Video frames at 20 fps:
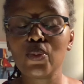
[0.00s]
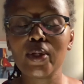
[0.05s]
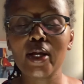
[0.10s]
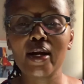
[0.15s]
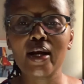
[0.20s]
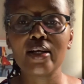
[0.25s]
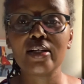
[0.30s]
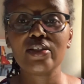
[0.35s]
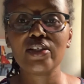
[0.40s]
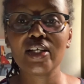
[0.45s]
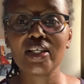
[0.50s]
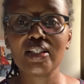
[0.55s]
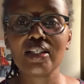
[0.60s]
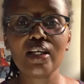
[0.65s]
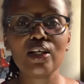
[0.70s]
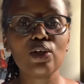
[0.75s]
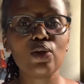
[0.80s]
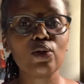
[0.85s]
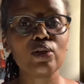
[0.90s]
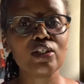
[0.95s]
are addressing
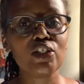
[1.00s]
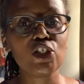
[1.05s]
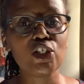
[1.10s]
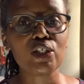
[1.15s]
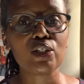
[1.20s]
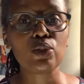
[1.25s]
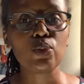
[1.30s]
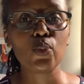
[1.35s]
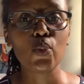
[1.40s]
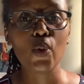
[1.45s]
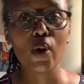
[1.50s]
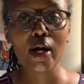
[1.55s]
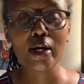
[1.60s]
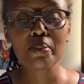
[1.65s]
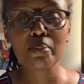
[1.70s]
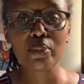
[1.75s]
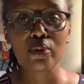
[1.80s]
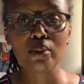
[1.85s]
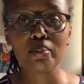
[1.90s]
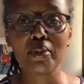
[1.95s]
not just one
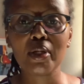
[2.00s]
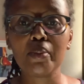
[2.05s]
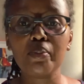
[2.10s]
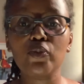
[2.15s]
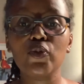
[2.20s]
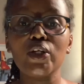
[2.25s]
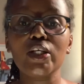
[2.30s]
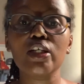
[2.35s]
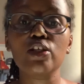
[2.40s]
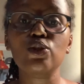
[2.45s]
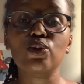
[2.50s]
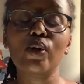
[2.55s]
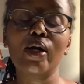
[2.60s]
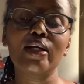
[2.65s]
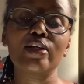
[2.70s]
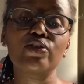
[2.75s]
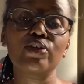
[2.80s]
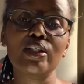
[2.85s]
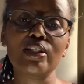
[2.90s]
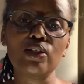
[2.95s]
problem, we need to
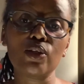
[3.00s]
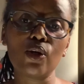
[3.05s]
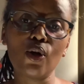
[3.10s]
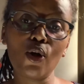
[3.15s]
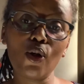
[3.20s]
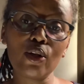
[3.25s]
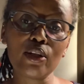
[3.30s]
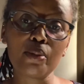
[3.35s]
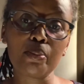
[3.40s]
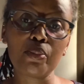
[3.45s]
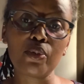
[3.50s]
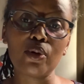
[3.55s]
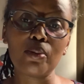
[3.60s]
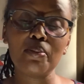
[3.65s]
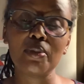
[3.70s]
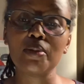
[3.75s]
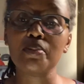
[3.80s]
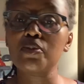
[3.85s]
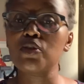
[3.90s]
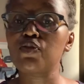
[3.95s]
address all the
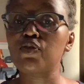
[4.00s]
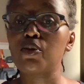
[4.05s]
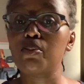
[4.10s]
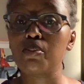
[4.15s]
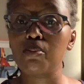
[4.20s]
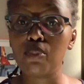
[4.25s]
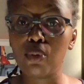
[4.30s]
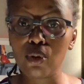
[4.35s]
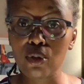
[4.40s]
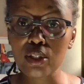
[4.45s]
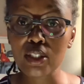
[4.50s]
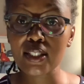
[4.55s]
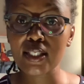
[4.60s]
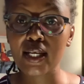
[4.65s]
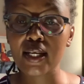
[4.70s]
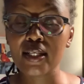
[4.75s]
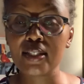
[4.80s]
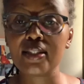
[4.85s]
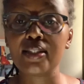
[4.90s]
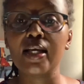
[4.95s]
problems from both
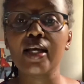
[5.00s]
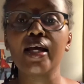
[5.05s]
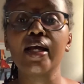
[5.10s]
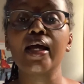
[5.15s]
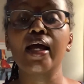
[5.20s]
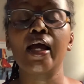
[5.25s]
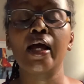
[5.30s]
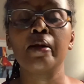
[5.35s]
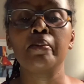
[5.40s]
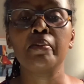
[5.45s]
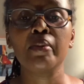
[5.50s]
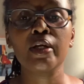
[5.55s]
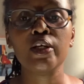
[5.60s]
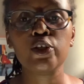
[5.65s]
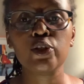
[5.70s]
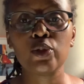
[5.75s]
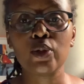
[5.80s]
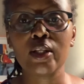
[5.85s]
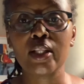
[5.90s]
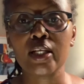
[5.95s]
sides and make
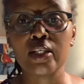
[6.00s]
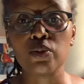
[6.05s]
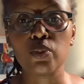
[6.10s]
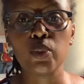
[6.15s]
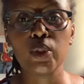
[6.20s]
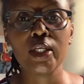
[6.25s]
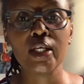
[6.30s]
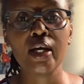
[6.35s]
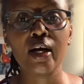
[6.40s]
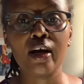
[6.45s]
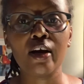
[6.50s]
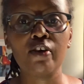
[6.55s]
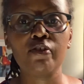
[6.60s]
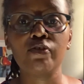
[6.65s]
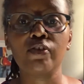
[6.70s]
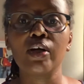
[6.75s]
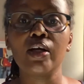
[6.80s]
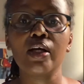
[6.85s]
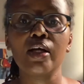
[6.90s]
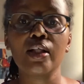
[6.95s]
sure that we have
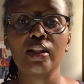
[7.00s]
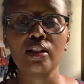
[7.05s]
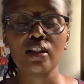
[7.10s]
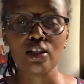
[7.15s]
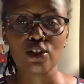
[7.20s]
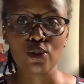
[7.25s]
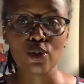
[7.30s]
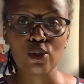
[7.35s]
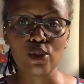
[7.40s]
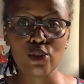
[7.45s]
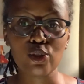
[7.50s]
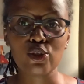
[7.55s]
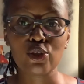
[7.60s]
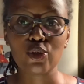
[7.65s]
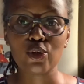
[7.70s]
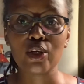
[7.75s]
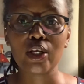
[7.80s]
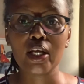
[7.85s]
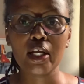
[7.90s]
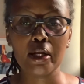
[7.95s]
the
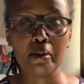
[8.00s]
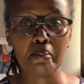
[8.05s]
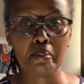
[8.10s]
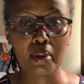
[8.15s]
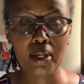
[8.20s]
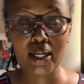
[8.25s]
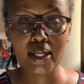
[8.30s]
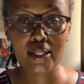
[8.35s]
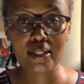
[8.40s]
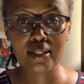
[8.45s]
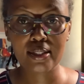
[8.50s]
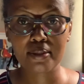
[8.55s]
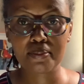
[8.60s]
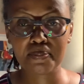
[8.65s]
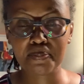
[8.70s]
solution in place.